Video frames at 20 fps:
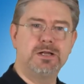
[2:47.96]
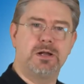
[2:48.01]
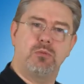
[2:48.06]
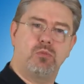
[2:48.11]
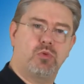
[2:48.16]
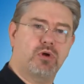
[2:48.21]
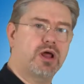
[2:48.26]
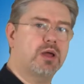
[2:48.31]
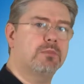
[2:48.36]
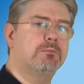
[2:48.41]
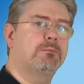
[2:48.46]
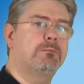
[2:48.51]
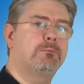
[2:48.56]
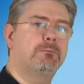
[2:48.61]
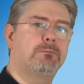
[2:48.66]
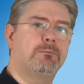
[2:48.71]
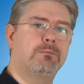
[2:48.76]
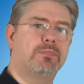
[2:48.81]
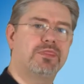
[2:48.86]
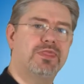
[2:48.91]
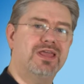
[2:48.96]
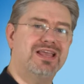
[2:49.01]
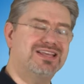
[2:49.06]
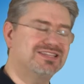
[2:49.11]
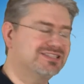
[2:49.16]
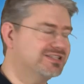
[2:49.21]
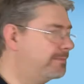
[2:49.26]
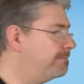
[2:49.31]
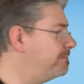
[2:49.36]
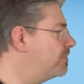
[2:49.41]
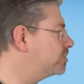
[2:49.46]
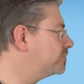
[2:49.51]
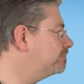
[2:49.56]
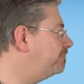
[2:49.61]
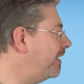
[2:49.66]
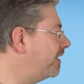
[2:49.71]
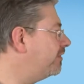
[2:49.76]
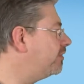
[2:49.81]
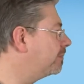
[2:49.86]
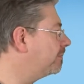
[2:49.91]
What I think is the much
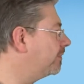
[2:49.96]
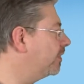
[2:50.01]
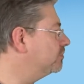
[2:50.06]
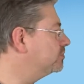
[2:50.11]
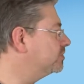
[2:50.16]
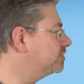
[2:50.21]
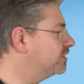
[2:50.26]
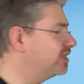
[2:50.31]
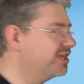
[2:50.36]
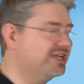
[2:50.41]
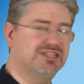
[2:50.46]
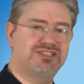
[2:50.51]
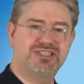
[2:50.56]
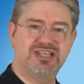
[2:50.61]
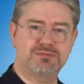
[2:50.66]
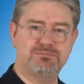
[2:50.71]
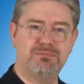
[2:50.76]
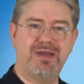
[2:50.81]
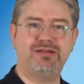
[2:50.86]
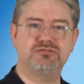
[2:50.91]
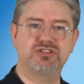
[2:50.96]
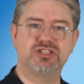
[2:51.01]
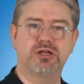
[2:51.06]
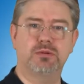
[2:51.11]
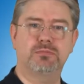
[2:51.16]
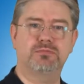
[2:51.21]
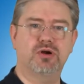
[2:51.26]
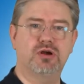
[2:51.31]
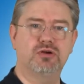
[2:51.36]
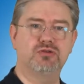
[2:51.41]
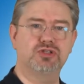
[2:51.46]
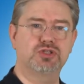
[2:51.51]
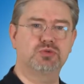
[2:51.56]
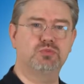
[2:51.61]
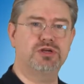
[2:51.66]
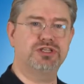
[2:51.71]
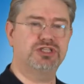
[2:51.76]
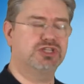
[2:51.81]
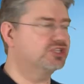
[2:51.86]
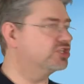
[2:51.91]
better approach is this mountain approach,
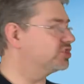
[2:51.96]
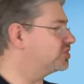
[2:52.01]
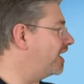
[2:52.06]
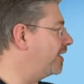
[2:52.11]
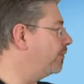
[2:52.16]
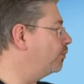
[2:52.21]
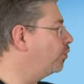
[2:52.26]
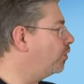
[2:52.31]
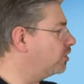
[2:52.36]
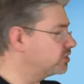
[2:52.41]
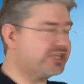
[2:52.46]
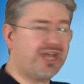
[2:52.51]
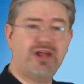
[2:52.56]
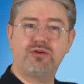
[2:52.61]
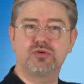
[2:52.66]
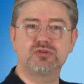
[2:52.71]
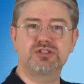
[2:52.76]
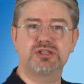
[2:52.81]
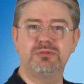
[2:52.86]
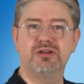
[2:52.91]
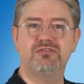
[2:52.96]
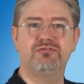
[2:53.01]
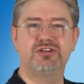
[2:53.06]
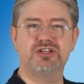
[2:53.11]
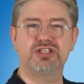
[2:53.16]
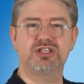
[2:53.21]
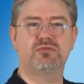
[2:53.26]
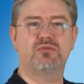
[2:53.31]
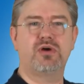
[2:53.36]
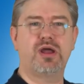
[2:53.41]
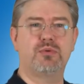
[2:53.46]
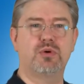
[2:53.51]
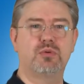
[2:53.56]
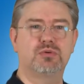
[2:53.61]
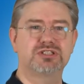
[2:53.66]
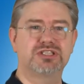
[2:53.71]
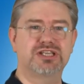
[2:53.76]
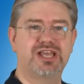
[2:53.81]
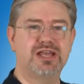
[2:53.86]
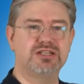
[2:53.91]
which is to say, what's our ultimate vision of where we
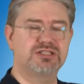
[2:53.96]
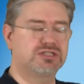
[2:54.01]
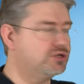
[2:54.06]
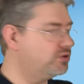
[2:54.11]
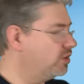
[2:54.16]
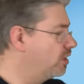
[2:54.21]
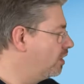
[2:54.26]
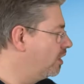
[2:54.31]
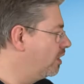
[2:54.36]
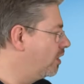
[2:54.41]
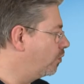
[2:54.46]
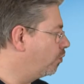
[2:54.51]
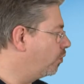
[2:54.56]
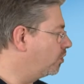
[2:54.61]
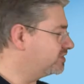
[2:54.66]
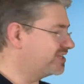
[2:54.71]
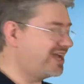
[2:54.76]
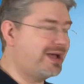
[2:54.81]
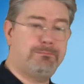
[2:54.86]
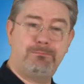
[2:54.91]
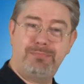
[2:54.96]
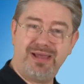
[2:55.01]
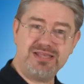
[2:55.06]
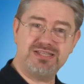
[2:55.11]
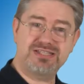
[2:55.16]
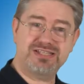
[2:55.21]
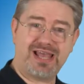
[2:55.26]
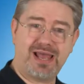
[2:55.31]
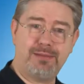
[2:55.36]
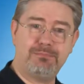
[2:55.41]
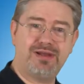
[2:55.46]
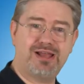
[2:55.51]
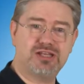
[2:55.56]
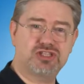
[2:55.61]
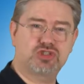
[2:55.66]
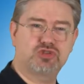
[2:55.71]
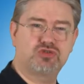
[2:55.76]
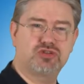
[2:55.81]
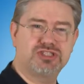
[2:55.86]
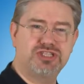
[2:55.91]
want to get to? What's our base camp, our
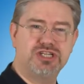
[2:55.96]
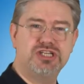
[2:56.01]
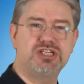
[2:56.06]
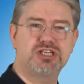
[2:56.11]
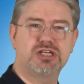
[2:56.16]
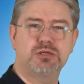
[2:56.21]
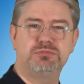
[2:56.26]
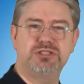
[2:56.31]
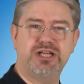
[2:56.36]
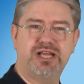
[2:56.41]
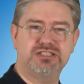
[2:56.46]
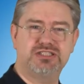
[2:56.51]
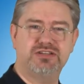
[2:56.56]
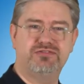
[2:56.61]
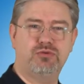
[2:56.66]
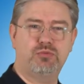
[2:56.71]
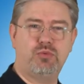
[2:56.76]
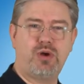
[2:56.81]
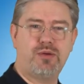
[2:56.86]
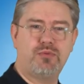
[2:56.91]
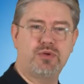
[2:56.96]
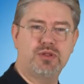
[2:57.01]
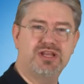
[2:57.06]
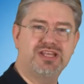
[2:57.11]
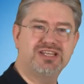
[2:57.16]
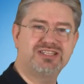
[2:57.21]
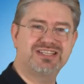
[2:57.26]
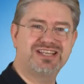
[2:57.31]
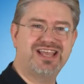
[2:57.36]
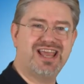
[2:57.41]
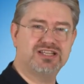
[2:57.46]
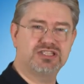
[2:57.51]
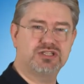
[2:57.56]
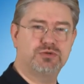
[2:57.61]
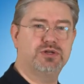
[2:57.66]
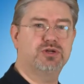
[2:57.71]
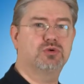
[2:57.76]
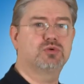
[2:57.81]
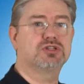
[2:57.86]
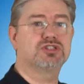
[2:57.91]
strategic objective of where we need to get to
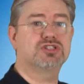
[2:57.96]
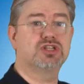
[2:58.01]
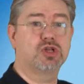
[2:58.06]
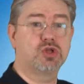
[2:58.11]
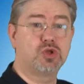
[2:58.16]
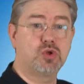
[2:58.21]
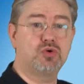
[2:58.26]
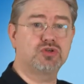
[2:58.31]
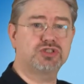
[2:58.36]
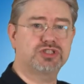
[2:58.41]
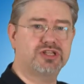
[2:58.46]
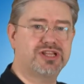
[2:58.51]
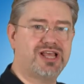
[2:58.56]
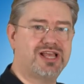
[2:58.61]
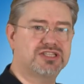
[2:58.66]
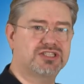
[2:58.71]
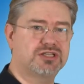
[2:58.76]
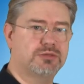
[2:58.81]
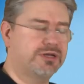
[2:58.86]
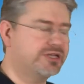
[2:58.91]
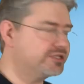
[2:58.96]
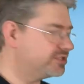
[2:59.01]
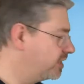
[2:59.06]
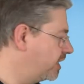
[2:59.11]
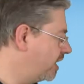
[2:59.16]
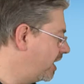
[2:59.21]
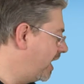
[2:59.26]
in order to launch at that summit?